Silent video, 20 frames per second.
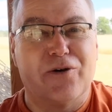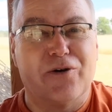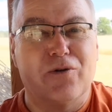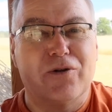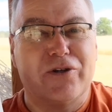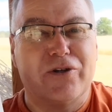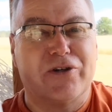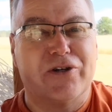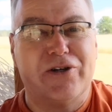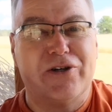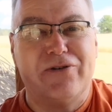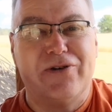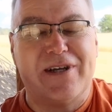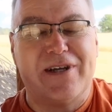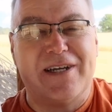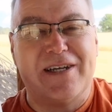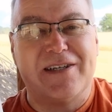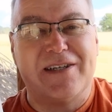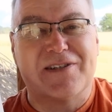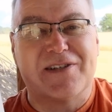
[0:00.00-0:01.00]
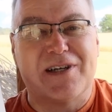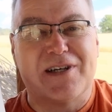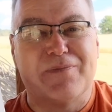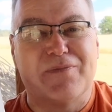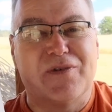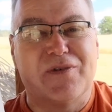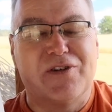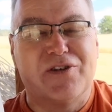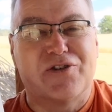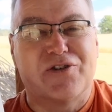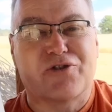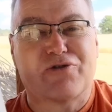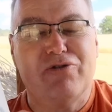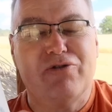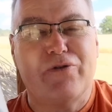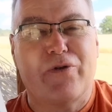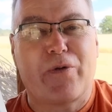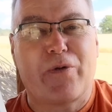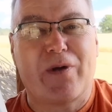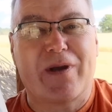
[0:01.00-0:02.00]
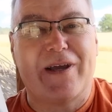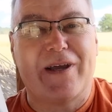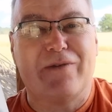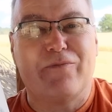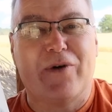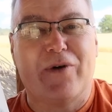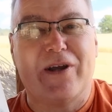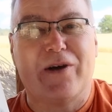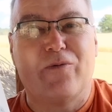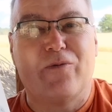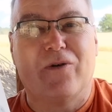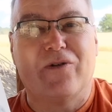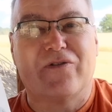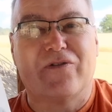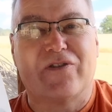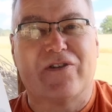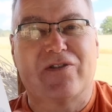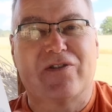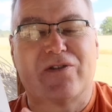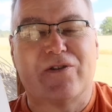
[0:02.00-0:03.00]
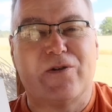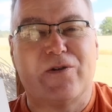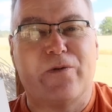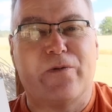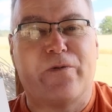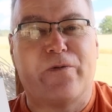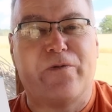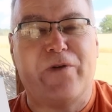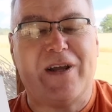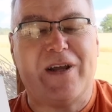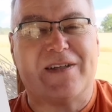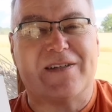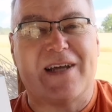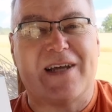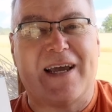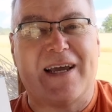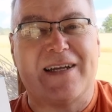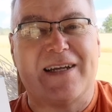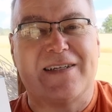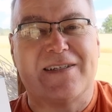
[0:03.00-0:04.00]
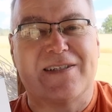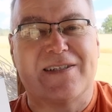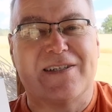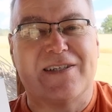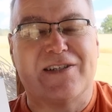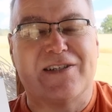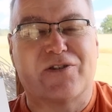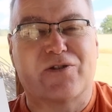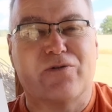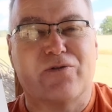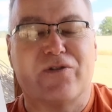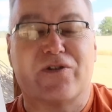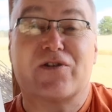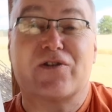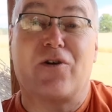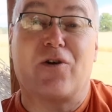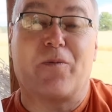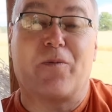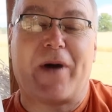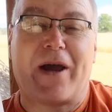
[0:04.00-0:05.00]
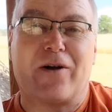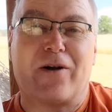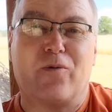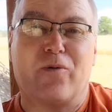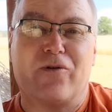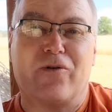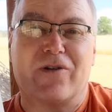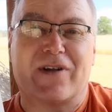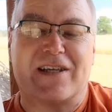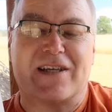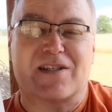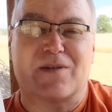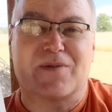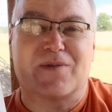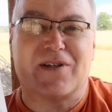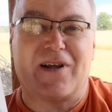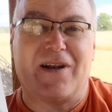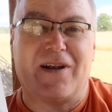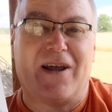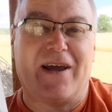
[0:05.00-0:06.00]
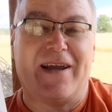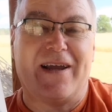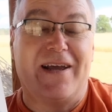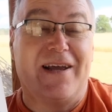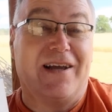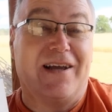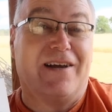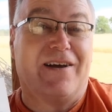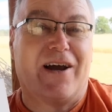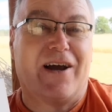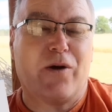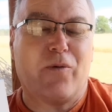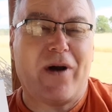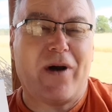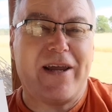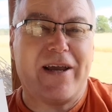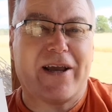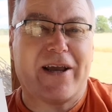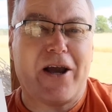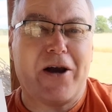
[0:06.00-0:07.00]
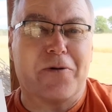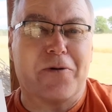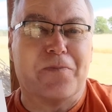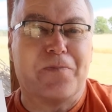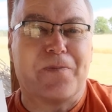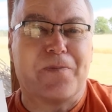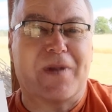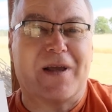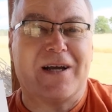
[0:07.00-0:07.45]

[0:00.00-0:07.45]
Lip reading: all you do is screw the thing in where you want it to fit, and screw the solar panel where it will get some sunlight, and away you go.